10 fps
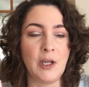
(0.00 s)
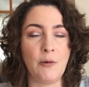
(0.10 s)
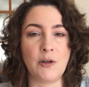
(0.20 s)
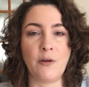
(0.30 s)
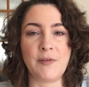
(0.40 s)
You
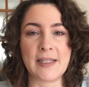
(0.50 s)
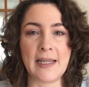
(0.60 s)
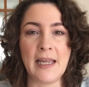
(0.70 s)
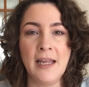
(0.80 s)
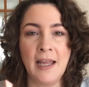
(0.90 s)
could
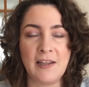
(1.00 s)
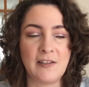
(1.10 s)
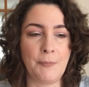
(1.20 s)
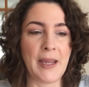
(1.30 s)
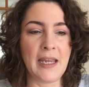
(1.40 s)
obviously
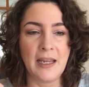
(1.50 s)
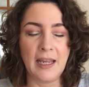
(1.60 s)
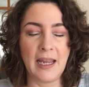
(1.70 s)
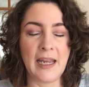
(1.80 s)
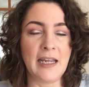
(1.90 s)

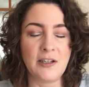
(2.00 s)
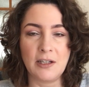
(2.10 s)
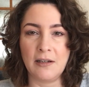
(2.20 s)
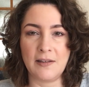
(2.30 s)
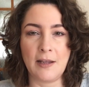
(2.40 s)
speak, eat,
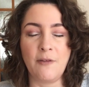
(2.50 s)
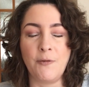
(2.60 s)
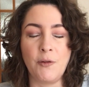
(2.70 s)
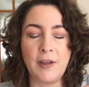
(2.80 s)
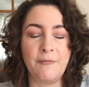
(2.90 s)
and so
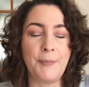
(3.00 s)
forth.